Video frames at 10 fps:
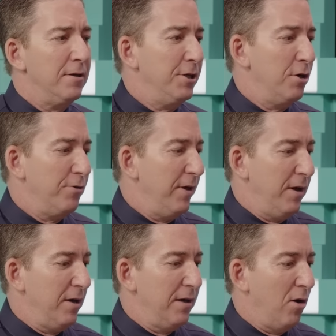you know,
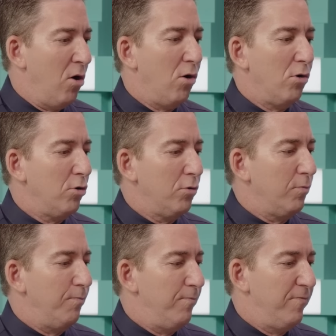the
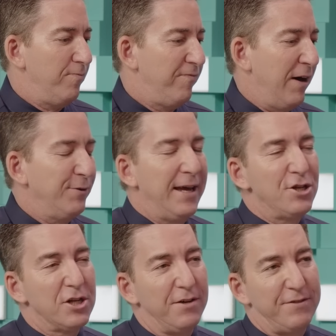whole
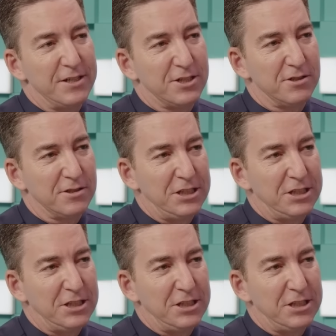foundation of this